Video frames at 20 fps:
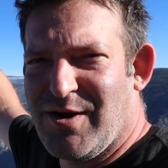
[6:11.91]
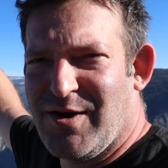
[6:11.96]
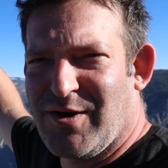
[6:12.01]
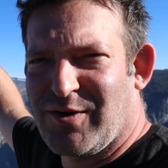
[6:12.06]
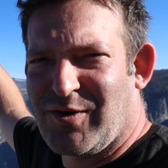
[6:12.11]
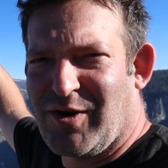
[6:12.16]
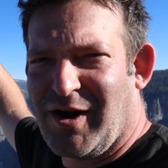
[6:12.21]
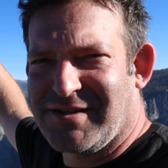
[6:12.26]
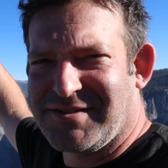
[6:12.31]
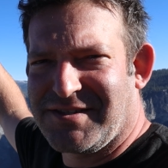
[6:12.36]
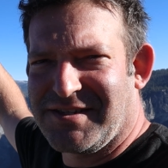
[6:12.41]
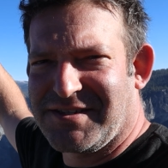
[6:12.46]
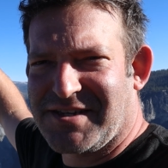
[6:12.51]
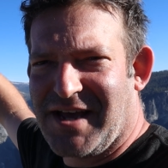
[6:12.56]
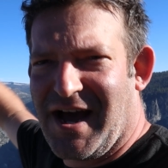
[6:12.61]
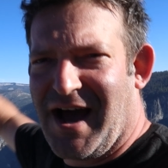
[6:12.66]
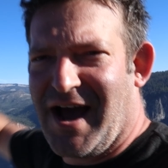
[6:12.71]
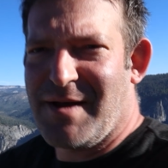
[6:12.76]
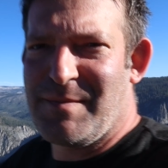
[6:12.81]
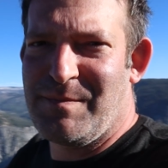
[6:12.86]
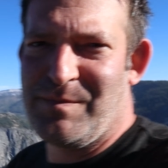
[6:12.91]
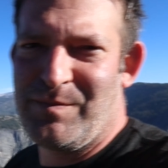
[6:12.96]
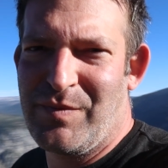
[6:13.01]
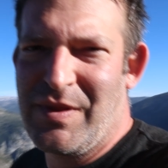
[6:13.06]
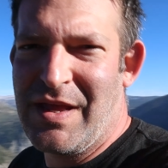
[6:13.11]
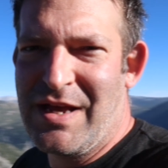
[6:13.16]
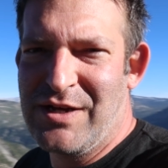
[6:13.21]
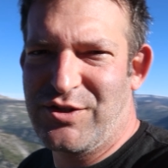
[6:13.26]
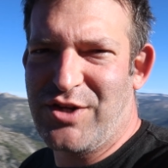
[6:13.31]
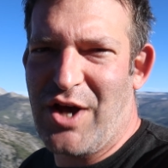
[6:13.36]
across the sky.
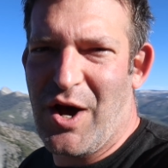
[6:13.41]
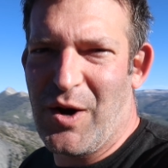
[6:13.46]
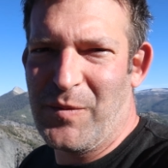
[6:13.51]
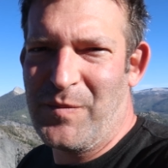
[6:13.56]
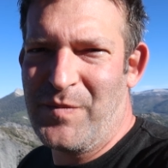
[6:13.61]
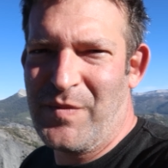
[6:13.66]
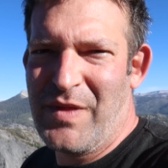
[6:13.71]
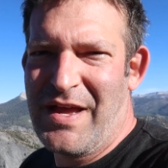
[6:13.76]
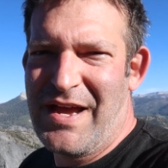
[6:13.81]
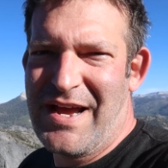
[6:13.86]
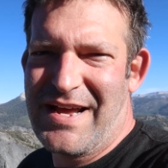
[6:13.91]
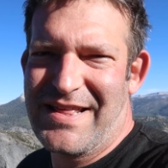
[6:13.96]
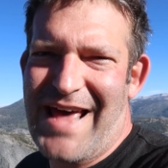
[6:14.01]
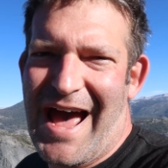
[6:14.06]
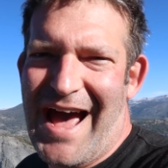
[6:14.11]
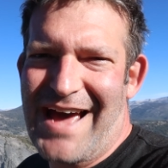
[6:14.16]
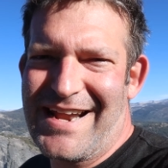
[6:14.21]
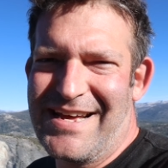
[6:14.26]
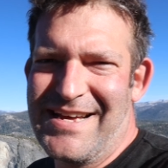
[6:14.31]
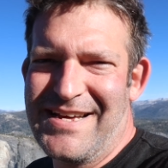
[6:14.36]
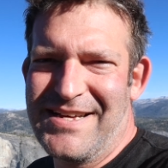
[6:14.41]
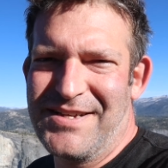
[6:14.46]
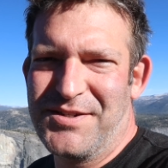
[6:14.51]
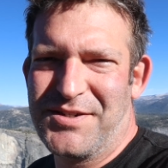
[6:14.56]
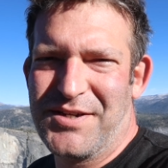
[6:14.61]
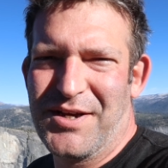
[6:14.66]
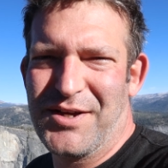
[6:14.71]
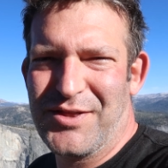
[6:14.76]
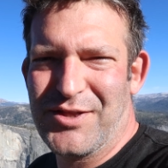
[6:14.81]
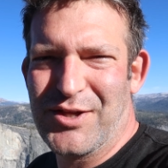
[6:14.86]
So that
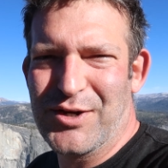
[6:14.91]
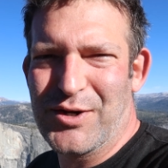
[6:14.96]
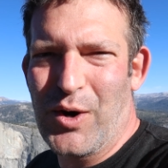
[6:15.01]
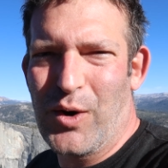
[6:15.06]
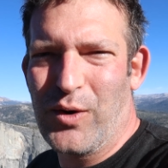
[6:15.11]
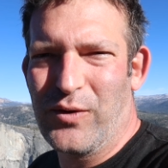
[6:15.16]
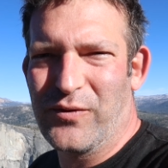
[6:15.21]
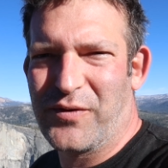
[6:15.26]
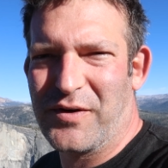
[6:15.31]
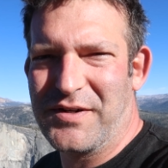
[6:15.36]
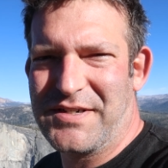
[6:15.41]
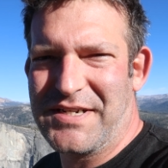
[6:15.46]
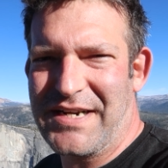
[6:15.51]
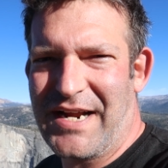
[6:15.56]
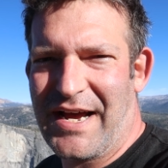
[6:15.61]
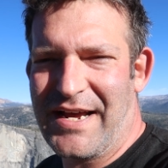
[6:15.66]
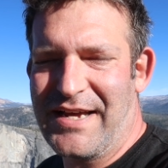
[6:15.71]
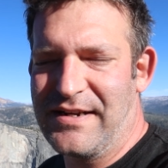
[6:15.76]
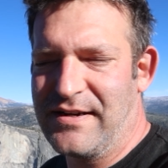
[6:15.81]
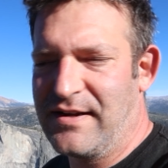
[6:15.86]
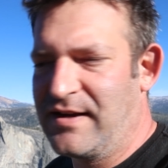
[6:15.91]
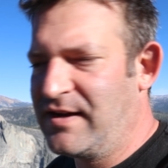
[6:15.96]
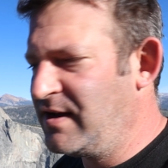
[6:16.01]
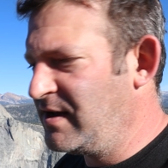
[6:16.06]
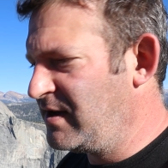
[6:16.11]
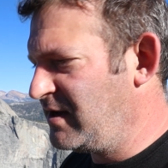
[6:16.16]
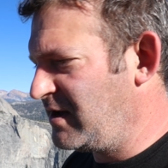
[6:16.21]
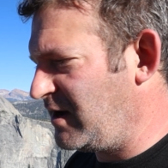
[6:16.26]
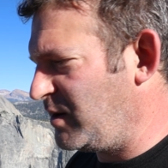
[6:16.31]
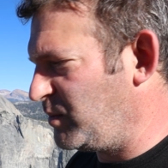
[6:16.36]
is the goal for tonight.
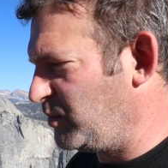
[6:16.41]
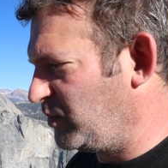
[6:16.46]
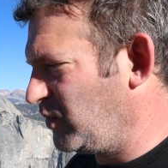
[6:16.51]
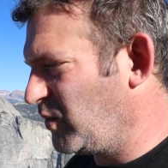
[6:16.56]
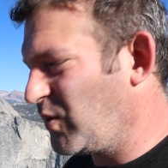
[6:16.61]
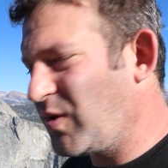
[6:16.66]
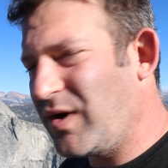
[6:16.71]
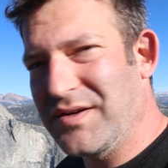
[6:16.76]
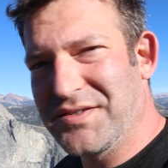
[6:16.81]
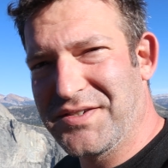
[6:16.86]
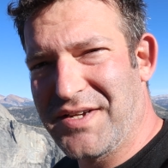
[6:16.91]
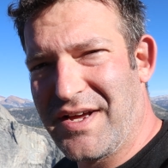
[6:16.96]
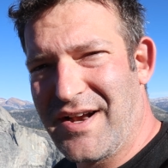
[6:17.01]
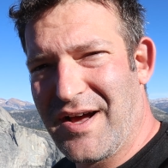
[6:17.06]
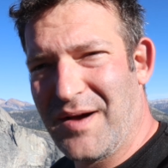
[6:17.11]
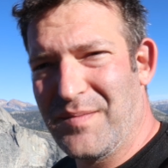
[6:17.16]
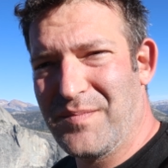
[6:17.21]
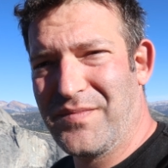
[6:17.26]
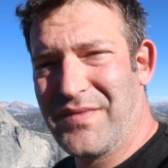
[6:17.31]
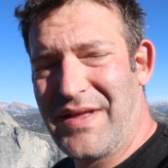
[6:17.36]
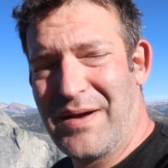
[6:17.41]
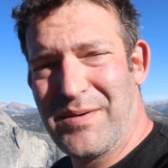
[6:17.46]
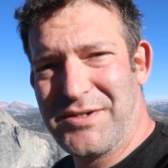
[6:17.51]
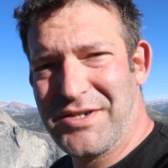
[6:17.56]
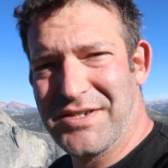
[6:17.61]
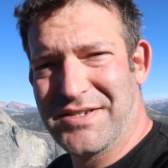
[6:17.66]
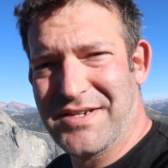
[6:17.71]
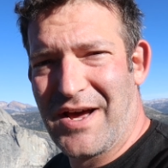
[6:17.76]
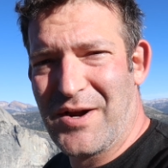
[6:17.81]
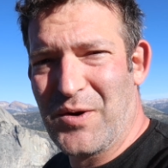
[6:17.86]
We're all set up. Now we
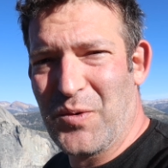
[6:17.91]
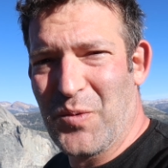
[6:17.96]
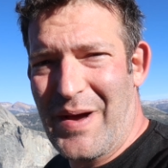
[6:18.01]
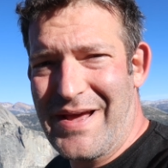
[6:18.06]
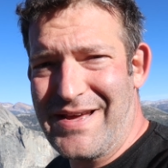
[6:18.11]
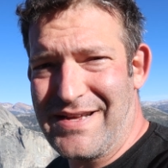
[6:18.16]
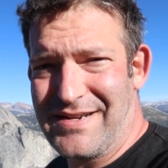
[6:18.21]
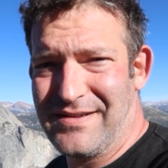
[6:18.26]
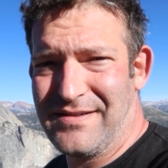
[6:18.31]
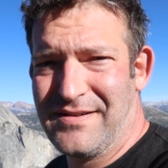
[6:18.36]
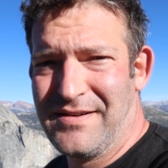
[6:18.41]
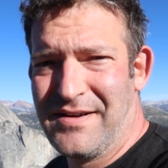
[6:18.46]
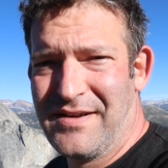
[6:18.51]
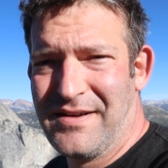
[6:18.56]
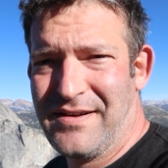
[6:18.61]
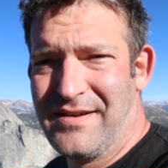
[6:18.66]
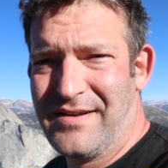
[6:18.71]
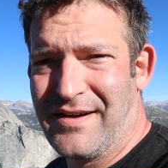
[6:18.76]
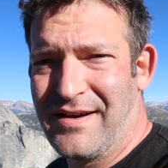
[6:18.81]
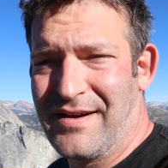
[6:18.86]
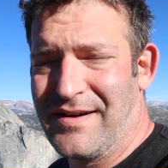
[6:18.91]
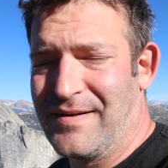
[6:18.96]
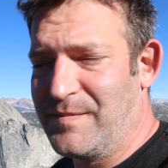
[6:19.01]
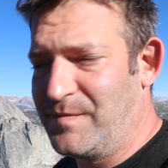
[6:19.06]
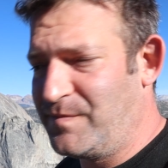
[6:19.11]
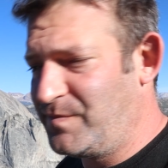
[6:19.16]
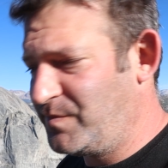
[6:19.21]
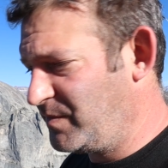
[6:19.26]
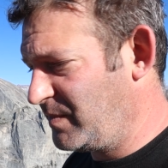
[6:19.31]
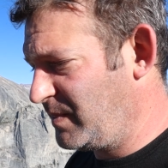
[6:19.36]
just gotta wait.
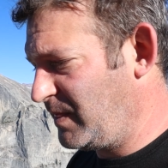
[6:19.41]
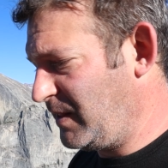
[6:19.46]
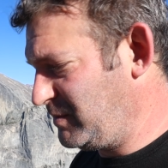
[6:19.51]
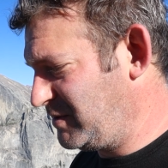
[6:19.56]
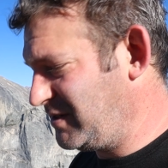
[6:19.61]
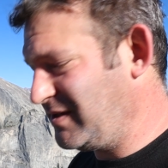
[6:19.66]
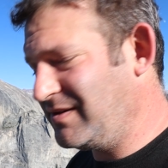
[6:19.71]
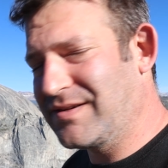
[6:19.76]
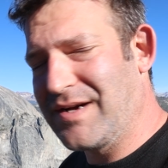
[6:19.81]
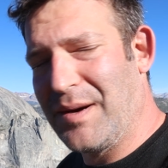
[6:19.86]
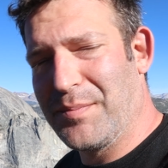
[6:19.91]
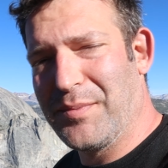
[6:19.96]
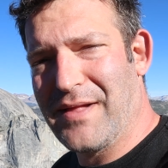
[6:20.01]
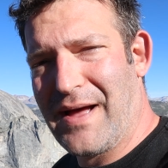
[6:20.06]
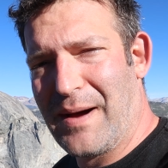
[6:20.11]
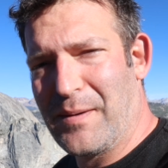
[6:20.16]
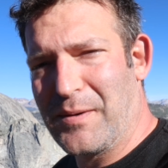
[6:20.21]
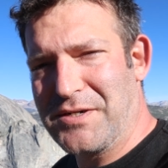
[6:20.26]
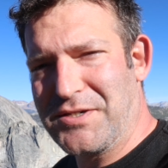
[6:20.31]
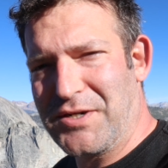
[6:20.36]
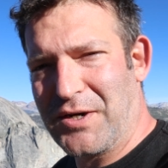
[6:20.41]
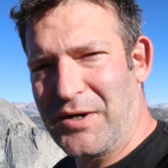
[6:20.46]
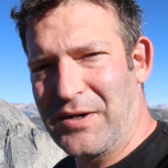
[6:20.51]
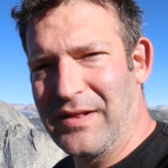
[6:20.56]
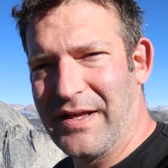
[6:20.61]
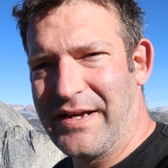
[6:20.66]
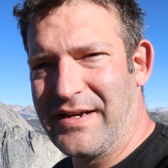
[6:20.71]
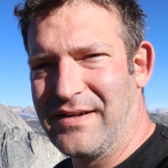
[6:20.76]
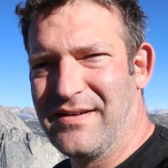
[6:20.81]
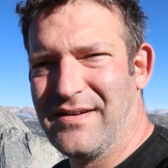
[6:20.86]
I'm still a couple hours
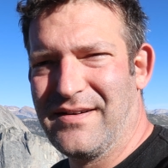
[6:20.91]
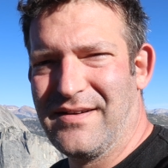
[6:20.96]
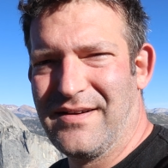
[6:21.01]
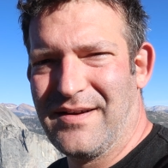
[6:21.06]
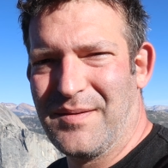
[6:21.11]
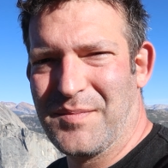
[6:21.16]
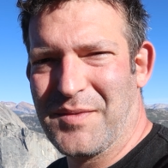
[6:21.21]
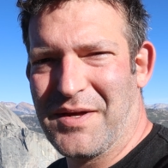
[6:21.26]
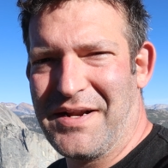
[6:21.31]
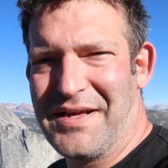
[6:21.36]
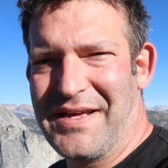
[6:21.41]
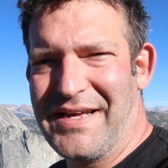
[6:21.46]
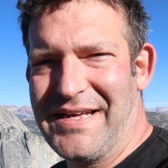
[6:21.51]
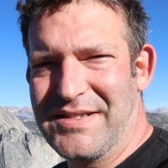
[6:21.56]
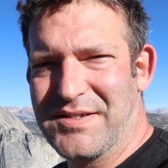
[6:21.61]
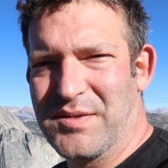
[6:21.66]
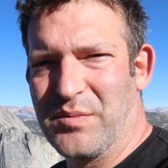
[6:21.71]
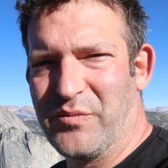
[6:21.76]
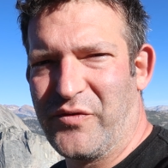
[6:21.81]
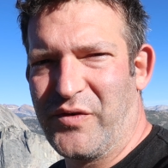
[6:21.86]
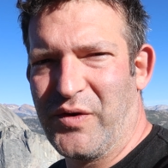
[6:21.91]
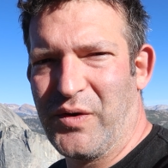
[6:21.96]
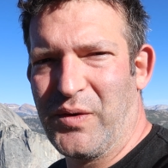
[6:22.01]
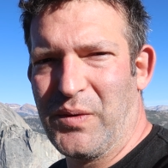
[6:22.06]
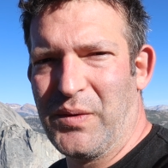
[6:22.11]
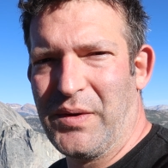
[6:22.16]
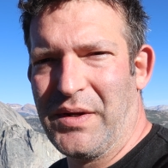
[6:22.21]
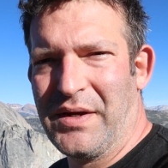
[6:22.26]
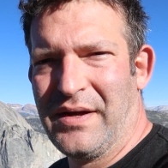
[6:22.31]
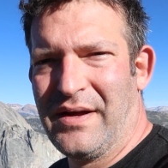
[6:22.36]
early. I'm gonna eat some
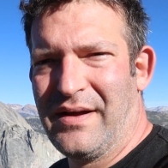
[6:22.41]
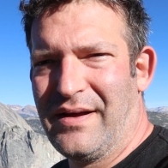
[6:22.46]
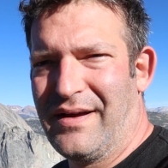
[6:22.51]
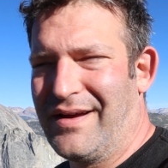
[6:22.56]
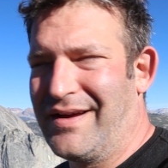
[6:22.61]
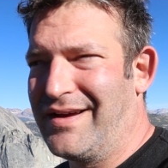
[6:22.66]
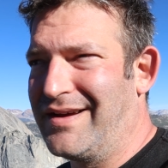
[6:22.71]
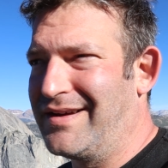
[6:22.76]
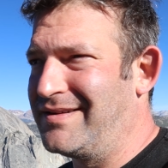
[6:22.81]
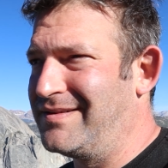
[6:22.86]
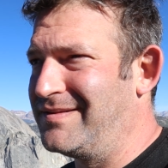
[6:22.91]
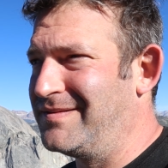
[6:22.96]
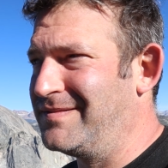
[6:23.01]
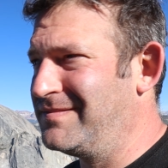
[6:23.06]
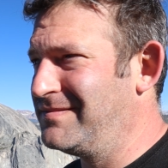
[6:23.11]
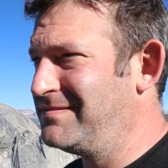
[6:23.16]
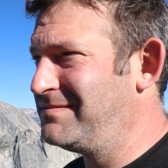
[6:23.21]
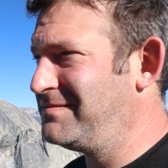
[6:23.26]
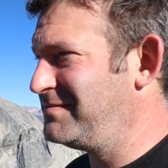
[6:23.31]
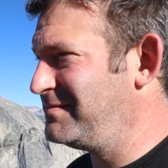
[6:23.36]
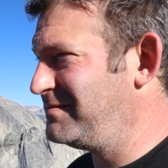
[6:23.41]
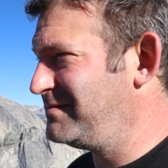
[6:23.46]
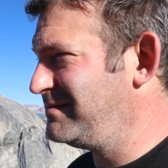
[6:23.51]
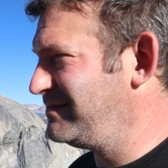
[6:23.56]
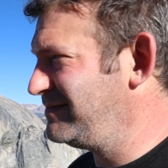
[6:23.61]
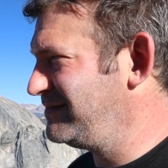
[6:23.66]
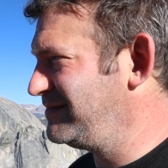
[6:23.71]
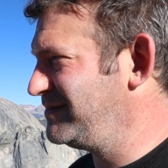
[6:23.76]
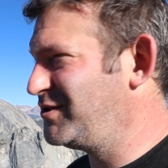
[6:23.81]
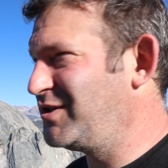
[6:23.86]
food and
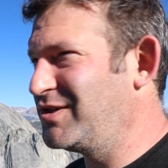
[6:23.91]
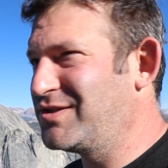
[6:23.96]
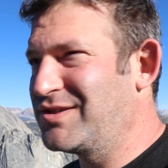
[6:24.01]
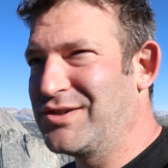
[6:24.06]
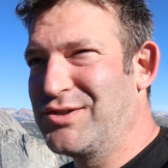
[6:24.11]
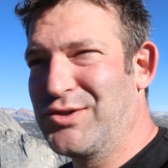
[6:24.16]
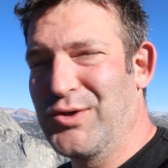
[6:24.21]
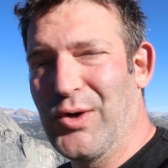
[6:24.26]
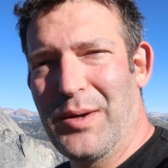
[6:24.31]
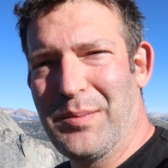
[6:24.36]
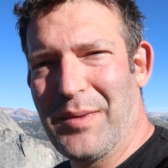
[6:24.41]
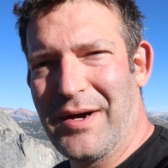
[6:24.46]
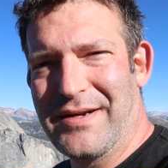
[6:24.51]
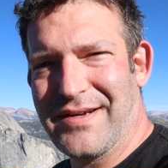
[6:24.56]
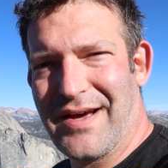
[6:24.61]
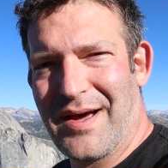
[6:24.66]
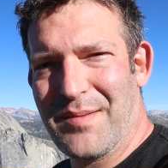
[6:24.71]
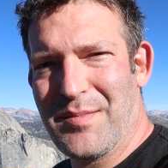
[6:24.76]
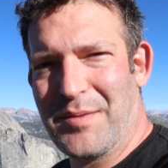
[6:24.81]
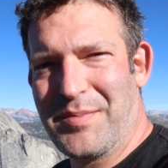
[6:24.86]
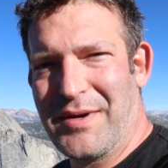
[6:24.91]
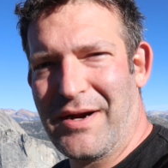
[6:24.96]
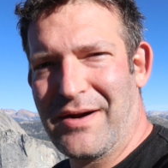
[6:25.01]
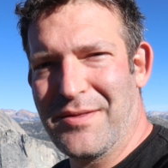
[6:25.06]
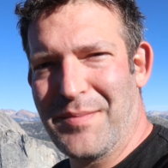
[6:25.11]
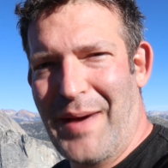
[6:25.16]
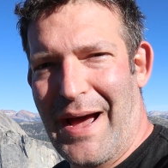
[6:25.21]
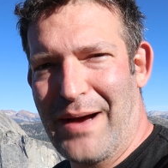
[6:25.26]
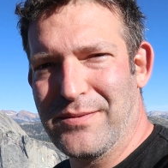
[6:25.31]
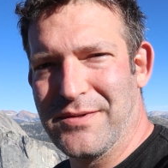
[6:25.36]
just enjoy my time up here
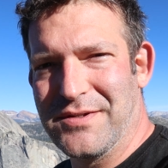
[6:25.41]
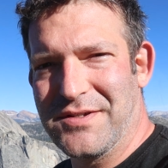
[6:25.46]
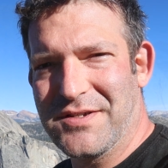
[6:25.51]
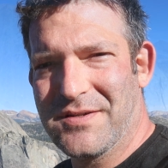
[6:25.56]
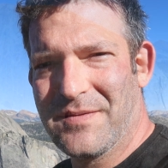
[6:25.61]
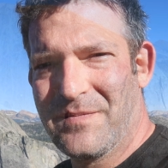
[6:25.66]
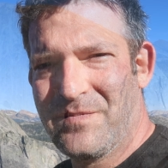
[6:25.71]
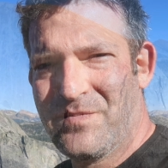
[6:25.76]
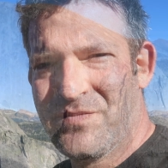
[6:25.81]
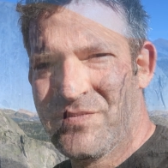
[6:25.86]
in the mountains.